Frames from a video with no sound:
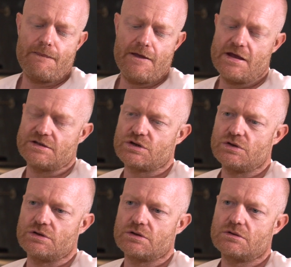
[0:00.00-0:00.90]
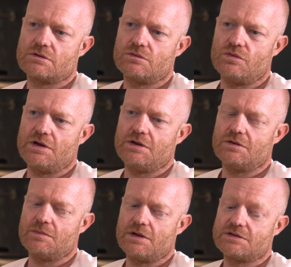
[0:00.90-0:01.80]
It's good, really
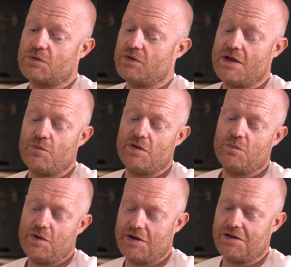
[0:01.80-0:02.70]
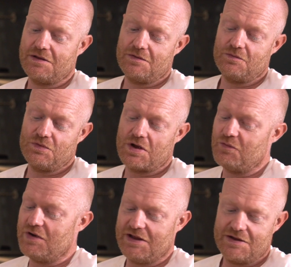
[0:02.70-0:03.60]
good, man. So we're
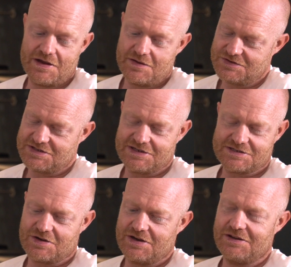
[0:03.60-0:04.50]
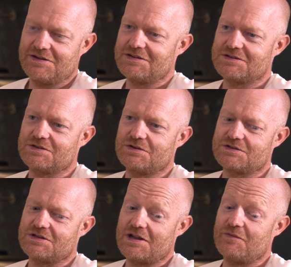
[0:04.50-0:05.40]
like really just excited,
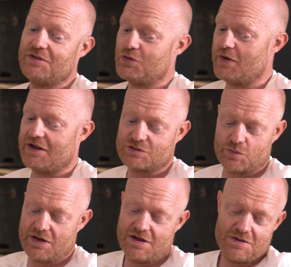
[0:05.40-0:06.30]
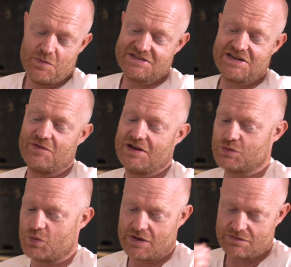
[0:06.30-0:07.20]
just loving doing it because we sit
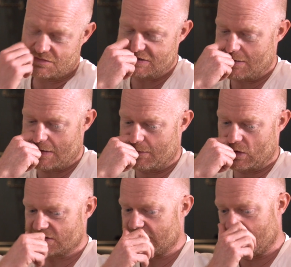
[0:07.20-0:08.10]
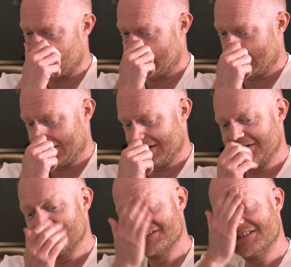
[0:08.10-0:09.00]
around talking shit about boxing anyway.